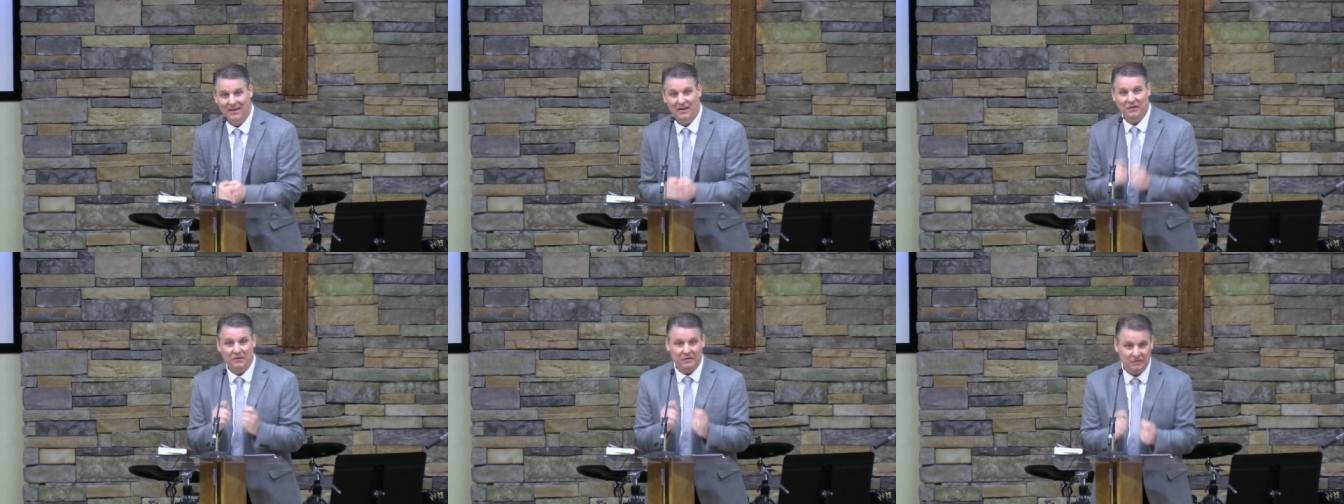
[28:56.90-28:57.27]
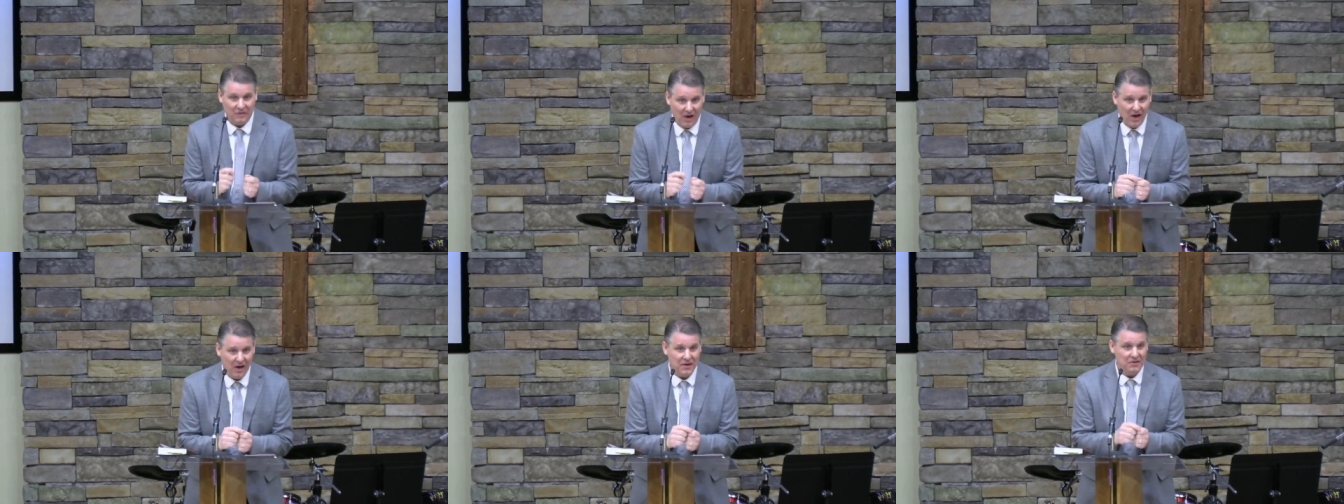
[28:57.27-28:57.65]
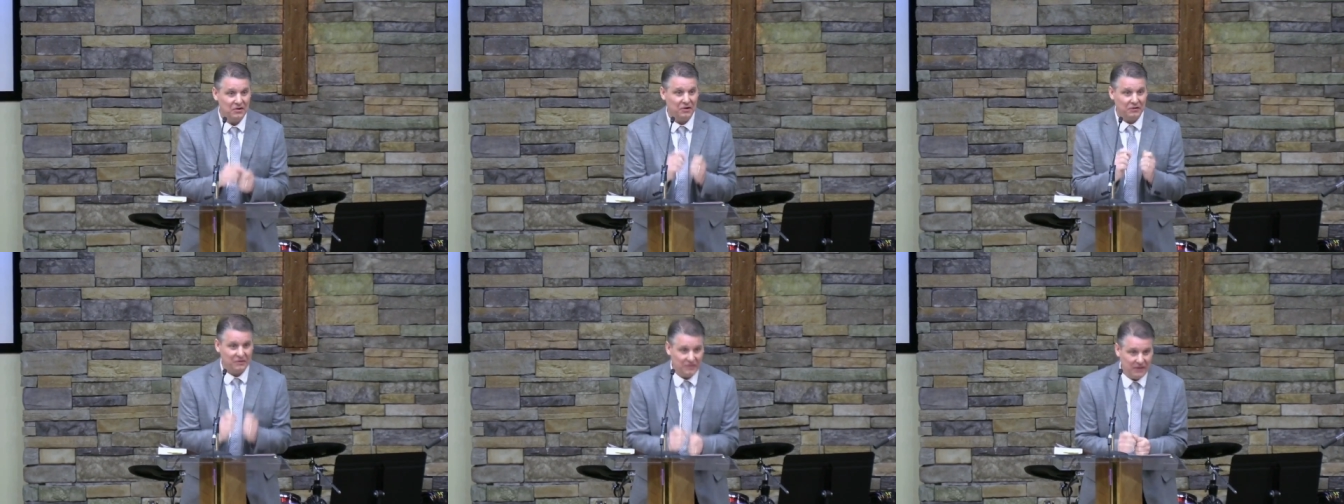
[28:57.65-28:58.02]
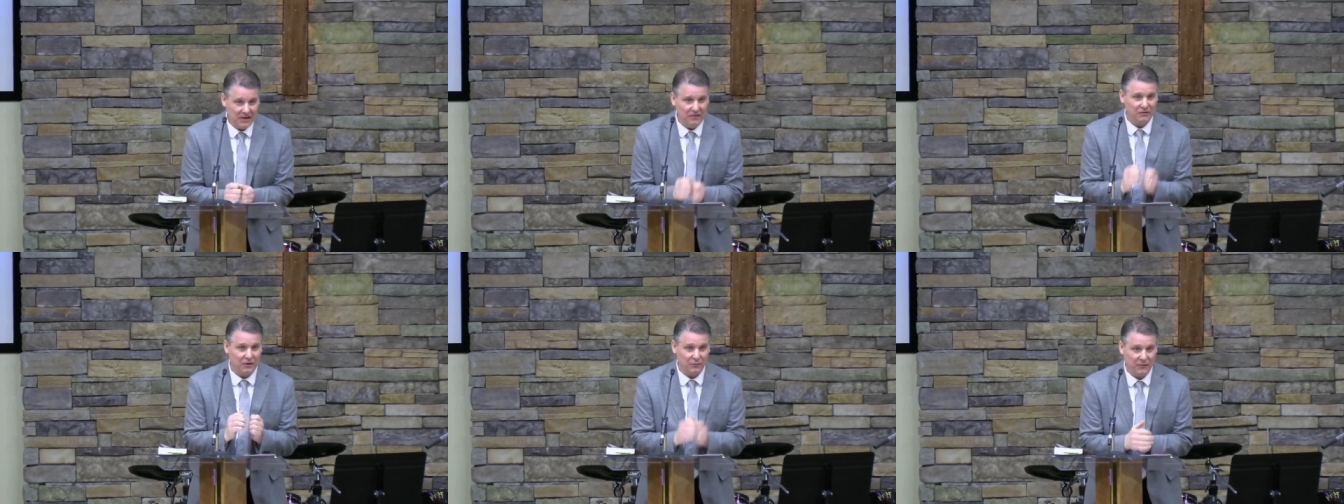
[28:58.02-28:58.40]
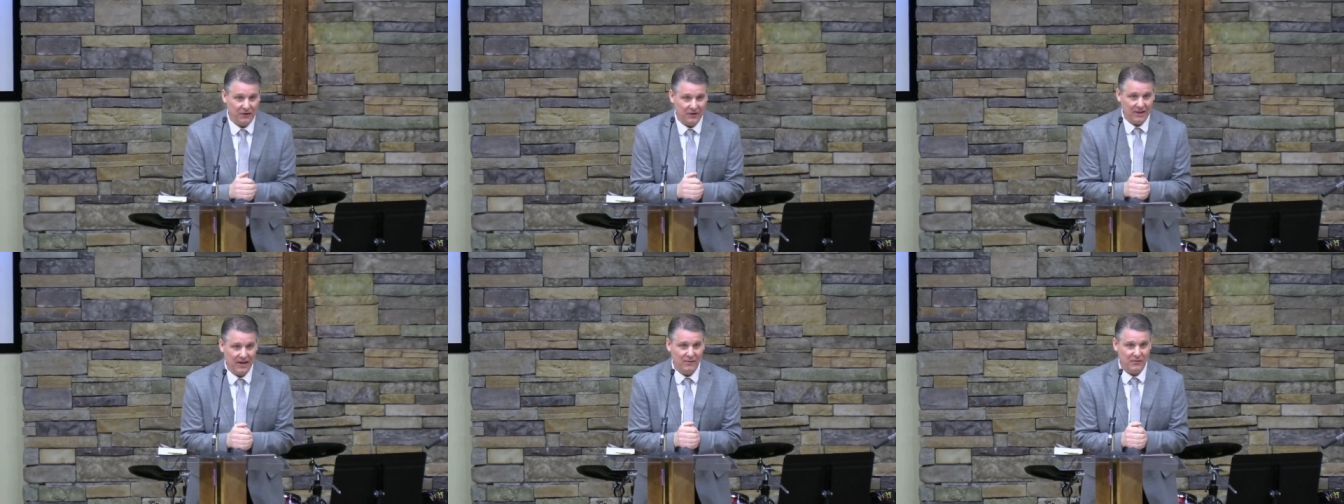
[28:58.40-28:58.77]
Son, your sins are
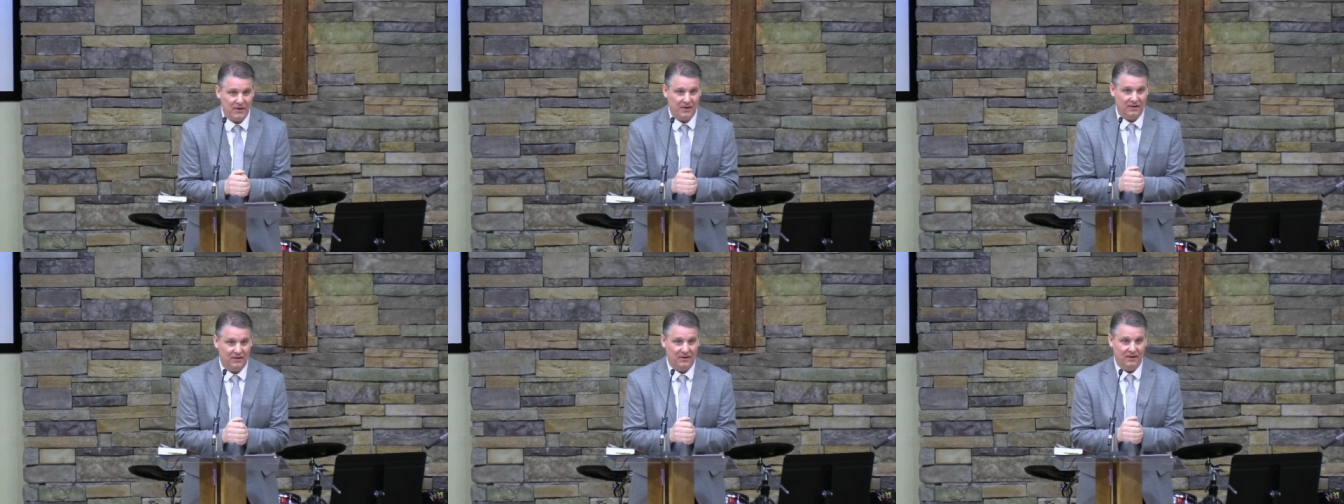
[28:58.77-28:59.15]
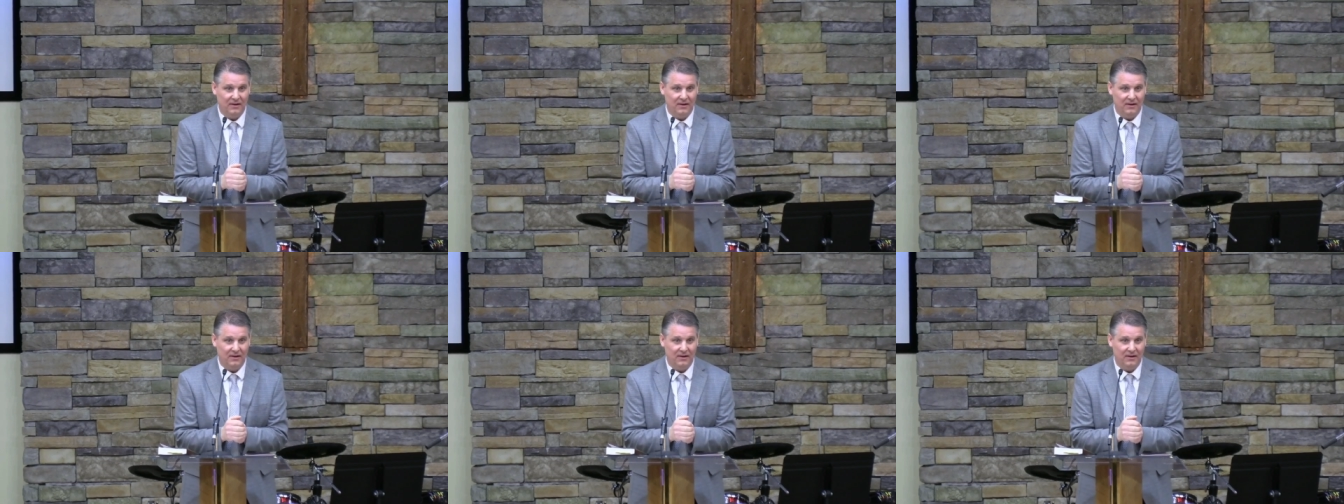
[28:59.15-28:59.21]
forgiven.